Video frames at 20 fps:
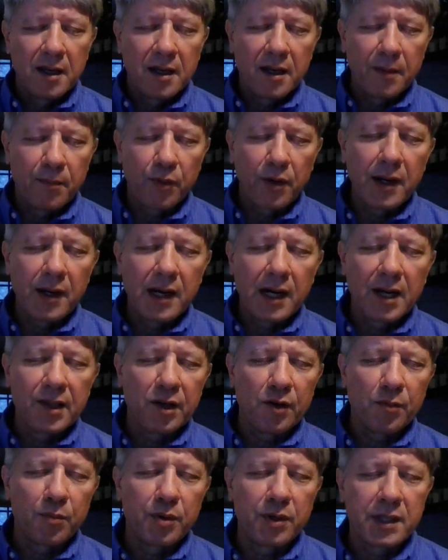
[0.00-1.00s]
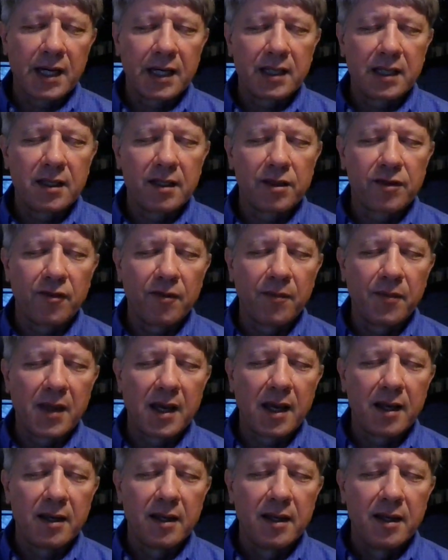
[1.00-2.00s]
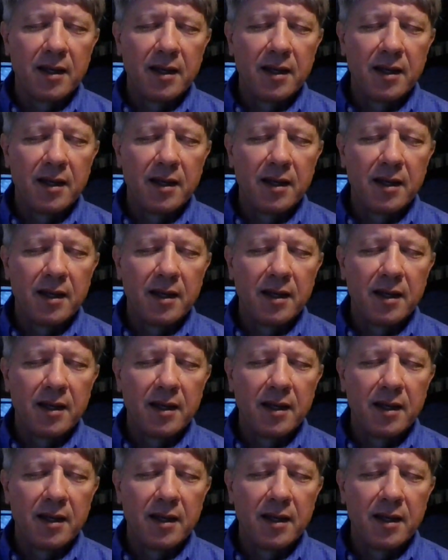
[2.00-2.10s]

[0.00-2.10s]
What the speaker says: I pray, God, that you'll protect us from that